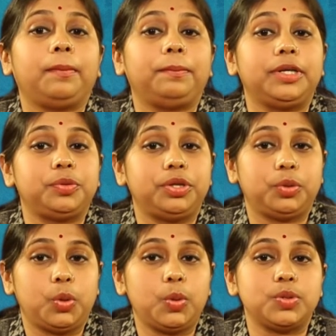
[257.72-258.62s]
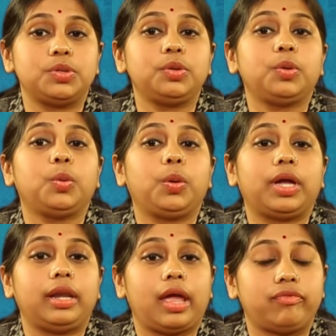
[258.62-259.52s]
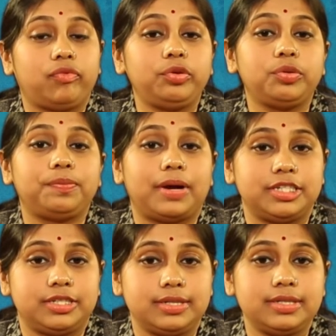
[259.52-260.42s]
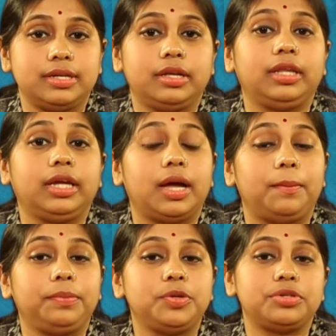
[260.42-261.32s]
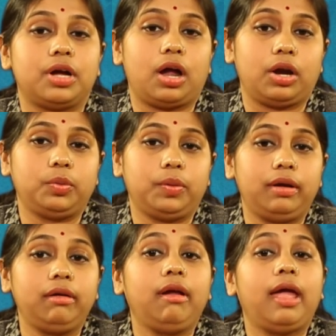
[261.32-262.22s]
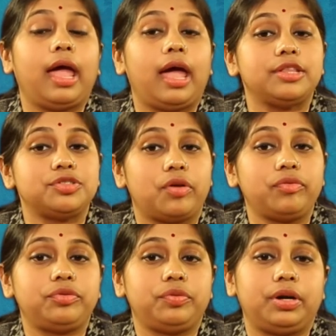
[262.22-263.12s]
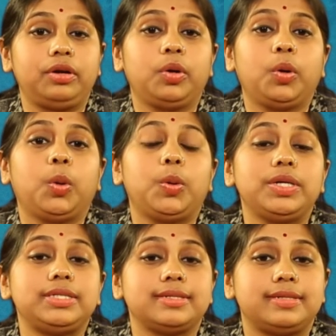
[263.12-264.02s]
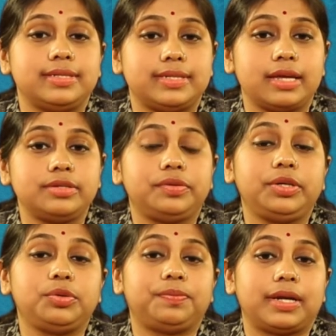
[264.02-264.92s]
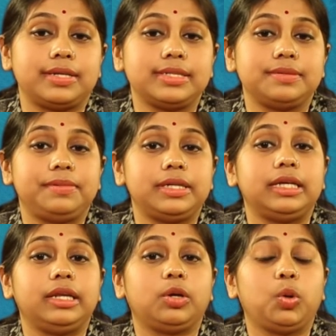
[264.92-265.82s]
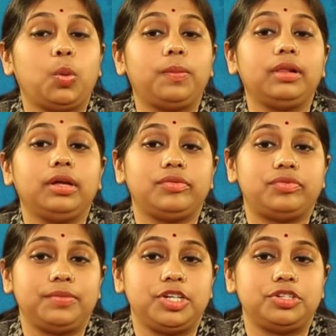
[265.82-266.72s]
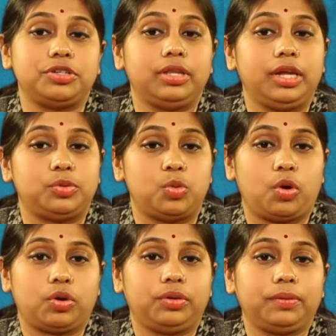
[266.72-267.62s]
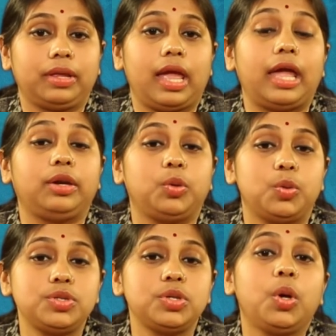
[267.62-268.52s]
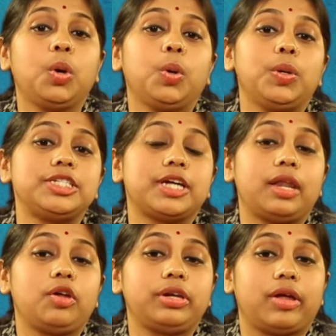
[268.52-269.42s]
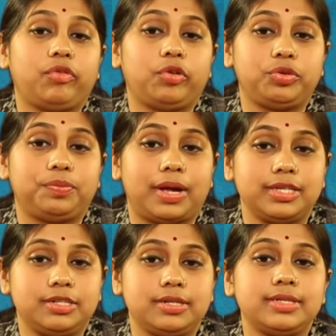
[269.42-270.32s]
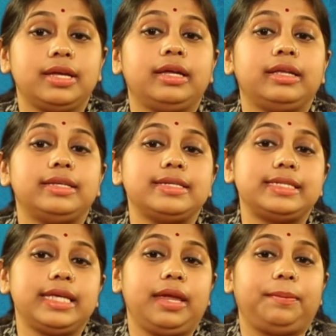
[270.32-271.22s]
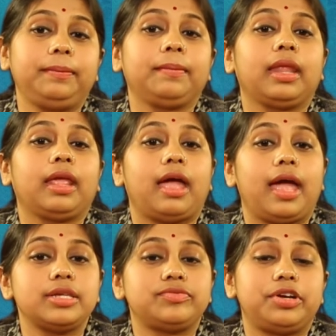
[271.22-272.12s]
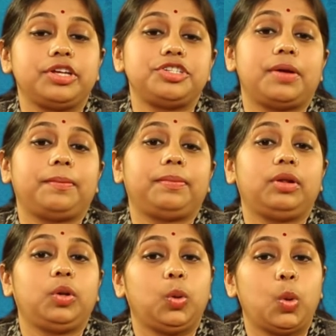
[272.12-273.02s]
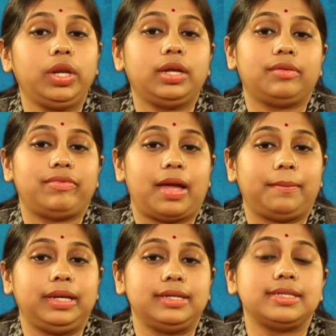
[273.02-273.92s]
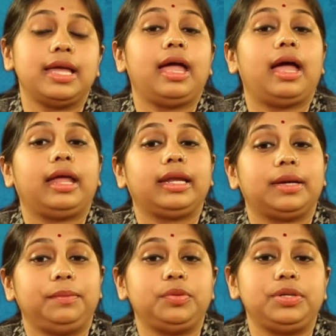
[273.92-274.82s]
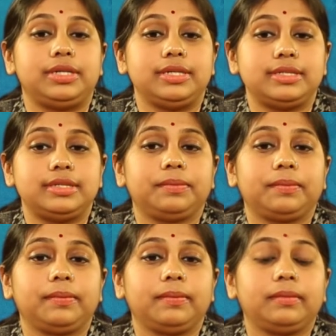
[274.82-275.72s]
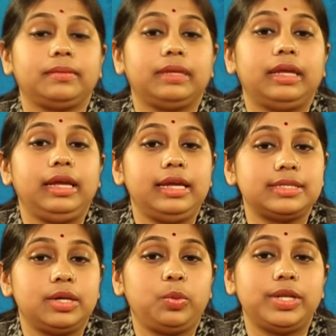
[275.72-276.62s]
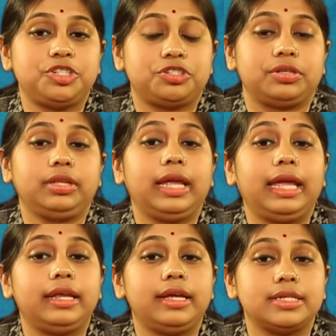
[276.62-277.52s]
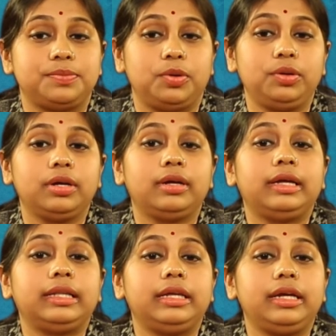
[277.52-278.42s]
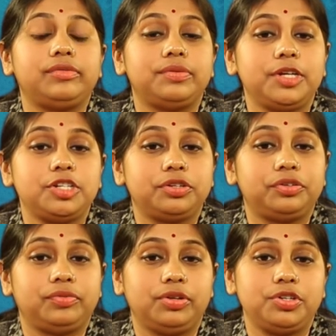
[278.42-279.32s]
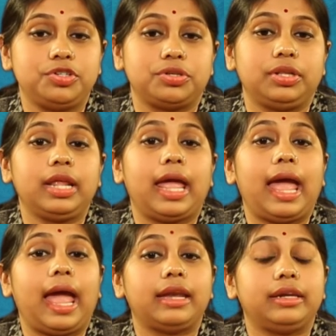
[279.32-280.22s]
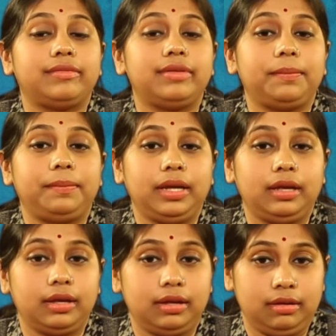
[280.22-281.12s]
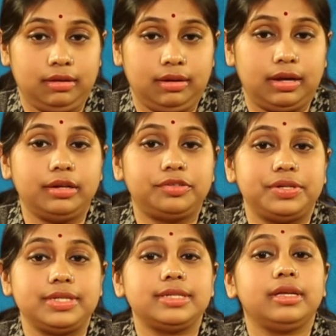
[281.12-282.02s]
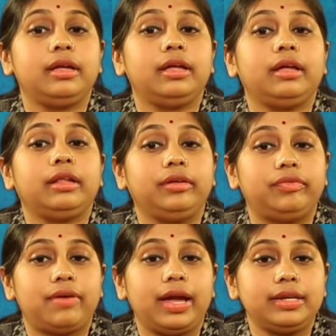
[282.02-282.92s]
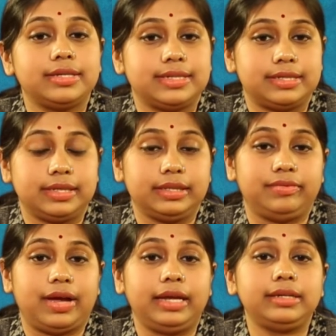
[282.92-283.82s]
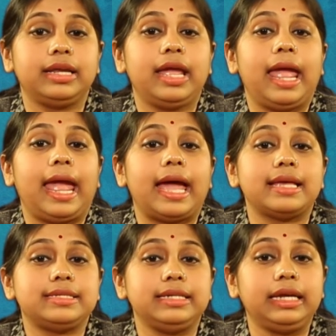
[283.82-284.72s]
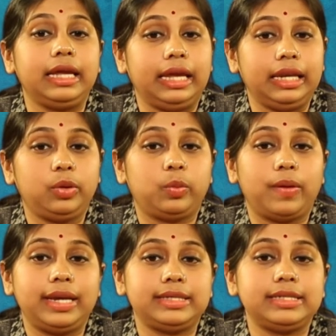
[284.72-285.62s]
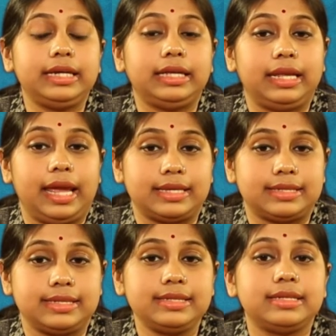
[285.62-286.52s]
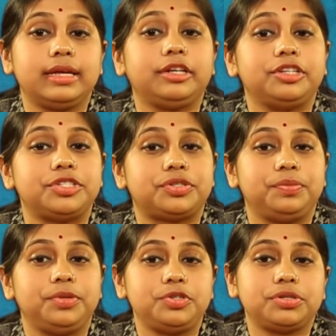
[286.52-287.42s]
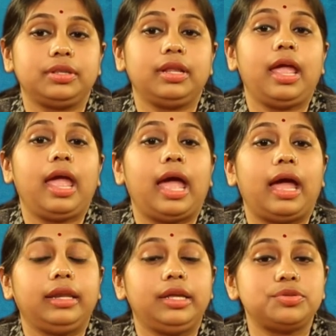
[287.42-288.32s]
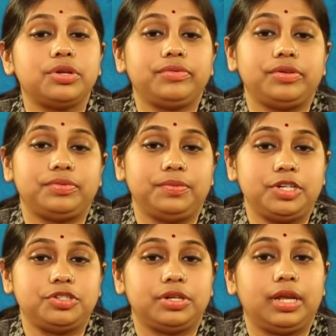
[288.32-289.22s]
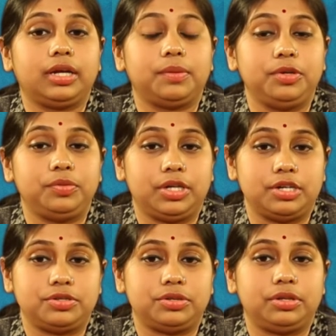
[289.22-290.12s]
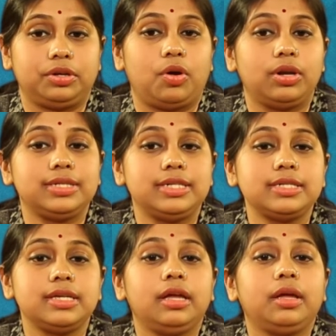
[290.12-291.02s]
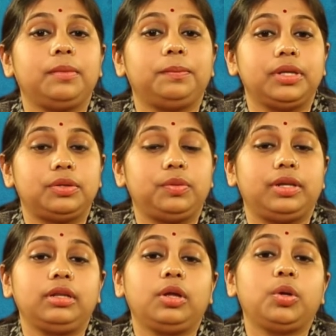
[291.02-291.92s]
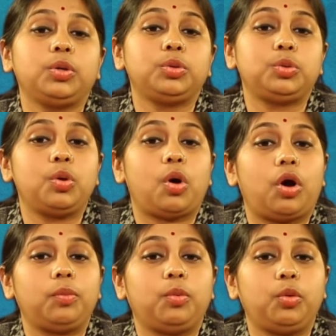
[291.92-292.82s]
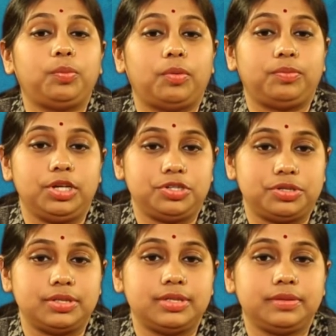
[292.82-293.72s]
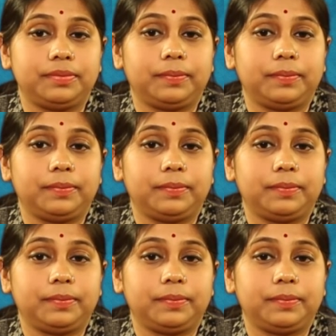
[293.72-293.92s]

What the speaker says: between those who can afford to purchase the computer hardware and software which is necessary to participate in a global information network, and those which cannot afford to purchase the same, as for example low-income families and communities. E.J. Wilson, in his book The Information Revolution and Developing Countries, defined digital divide as the inequality in access, distribution and use of information and communication technologies between two or more populations.